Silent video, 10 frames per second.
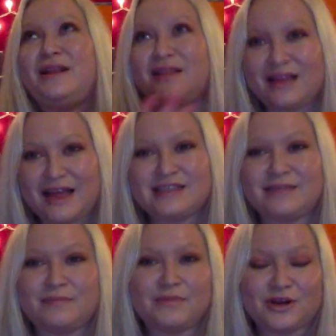plus
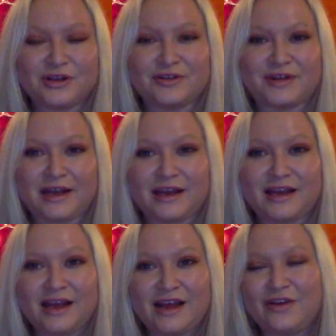Mercury
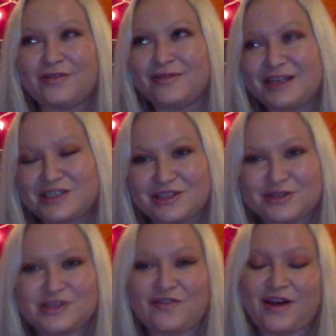reaching
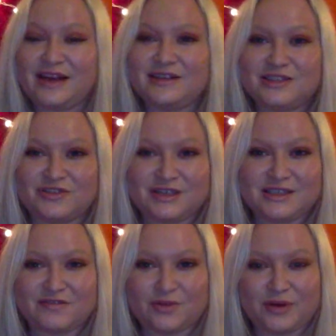those final degrees
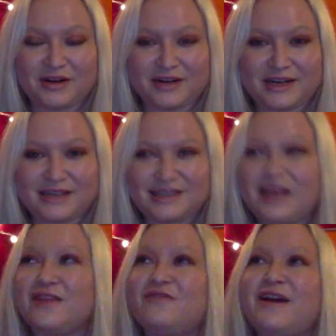of Aquarius,
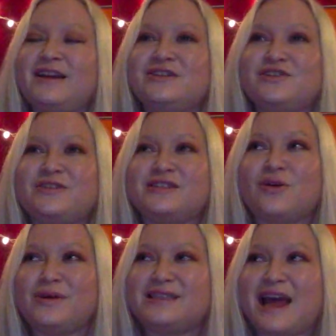the final degrees
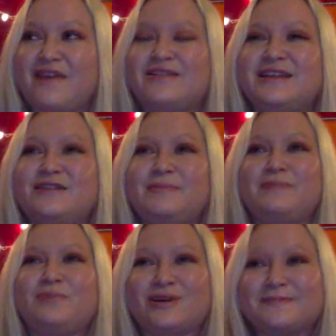always have a little
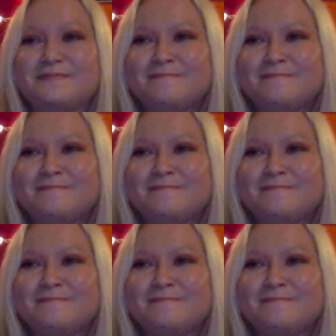bit more